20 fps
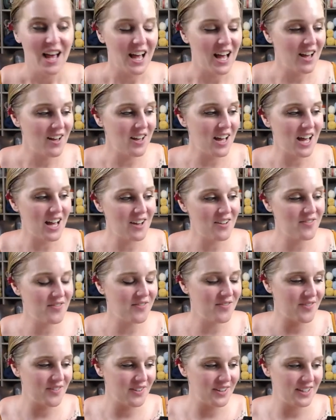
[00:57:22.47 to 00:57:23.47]
uh, of
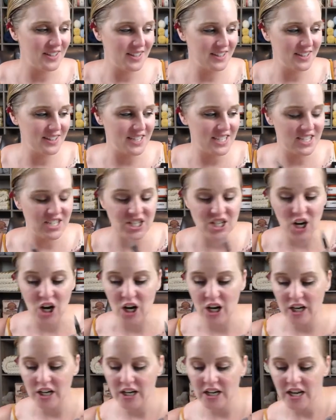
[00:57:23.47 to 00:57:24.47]
this
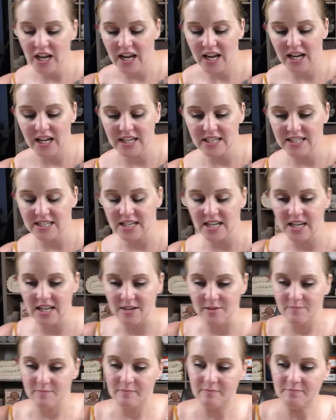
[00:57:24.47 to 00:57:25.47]
yarn and
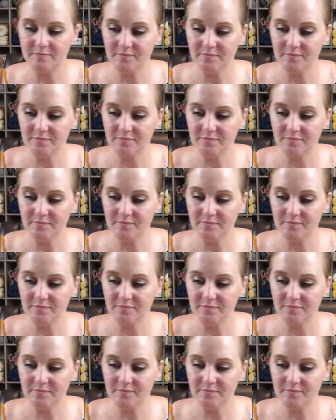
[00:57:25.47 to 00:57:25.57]
um,